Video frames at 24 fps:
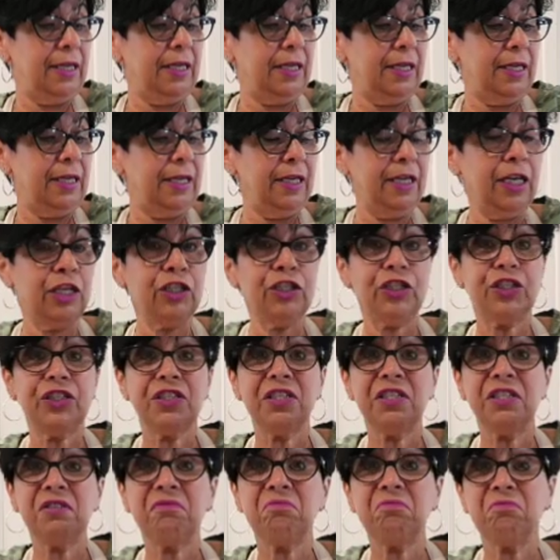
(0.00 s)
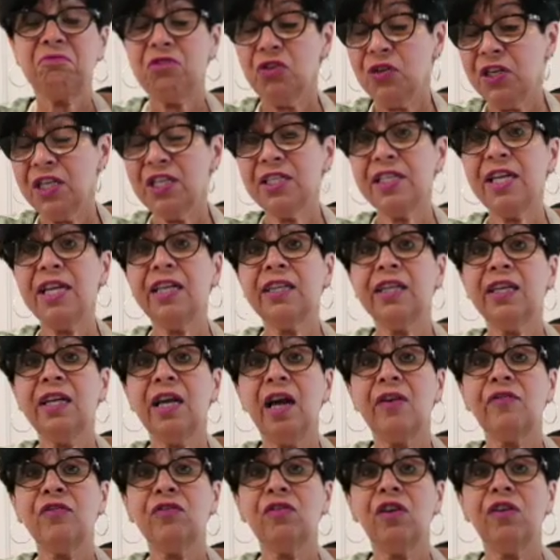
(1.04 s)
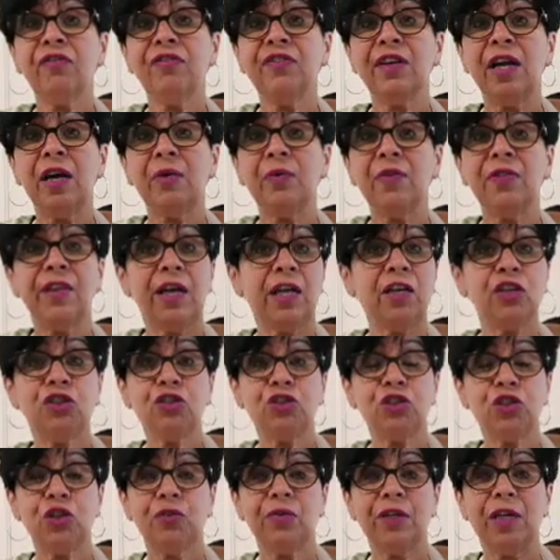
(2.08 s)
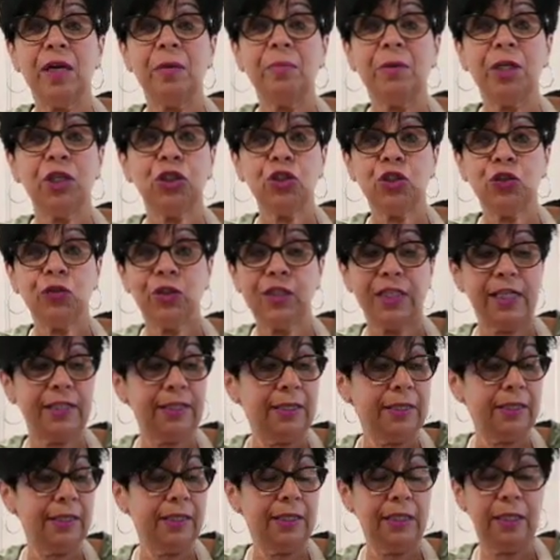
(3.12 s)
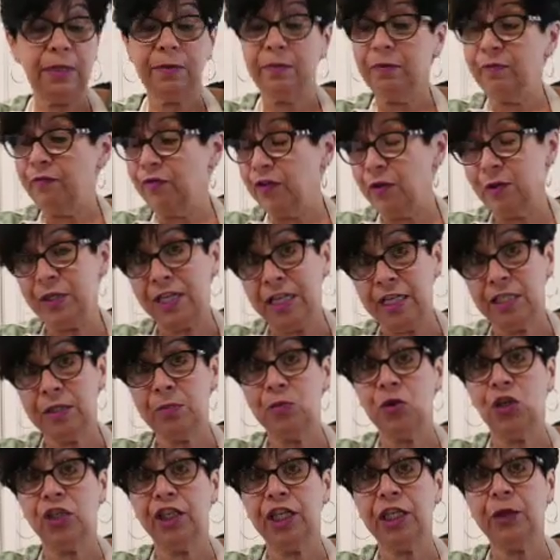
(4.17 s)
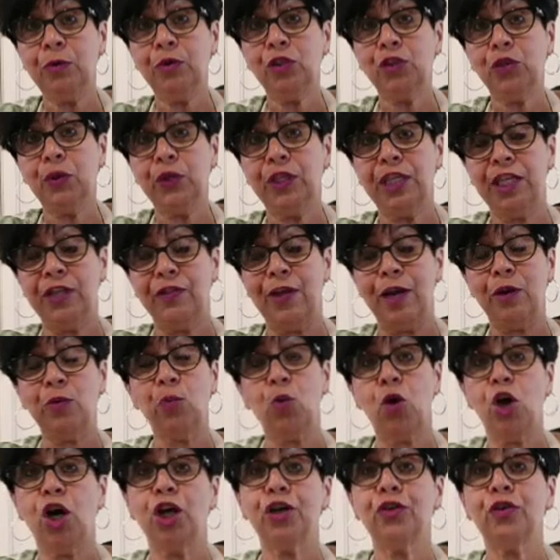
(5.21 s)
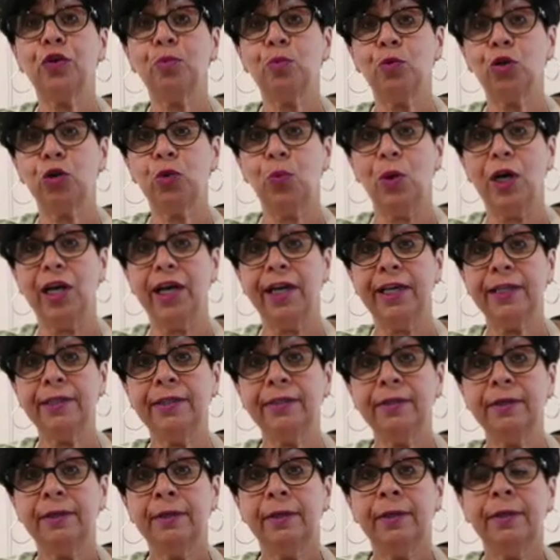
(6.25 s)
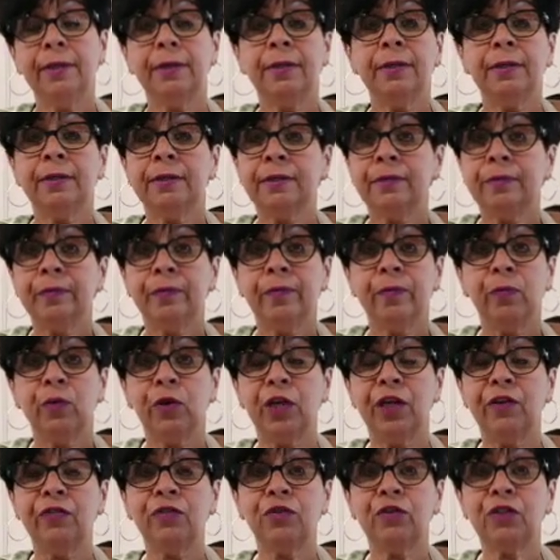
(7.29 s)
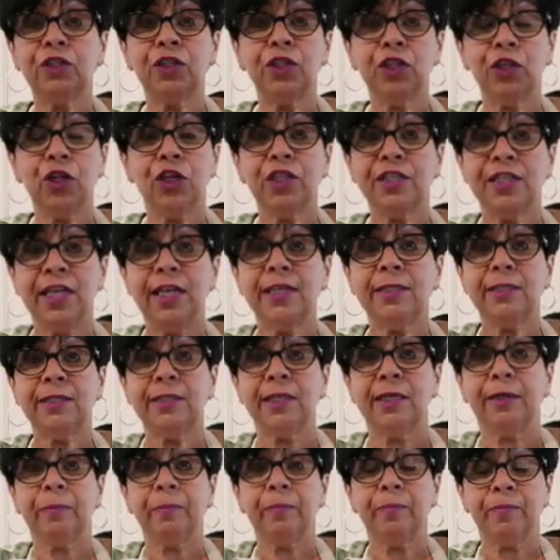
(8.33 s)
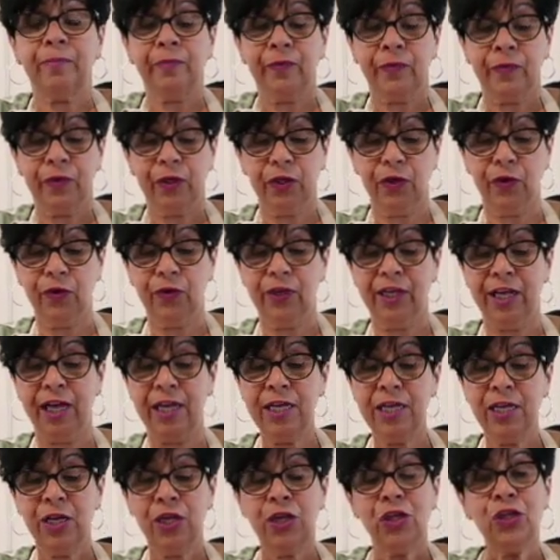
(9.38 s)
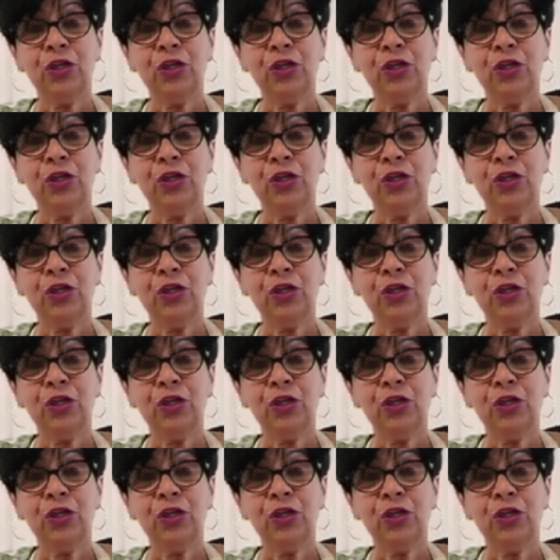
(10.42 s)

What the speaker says: And you can take the cover off now and then and stir it up. Make sure it doesn't need, if it needs more liquid, you can either add water, more wine, whatever to your tasting, okay?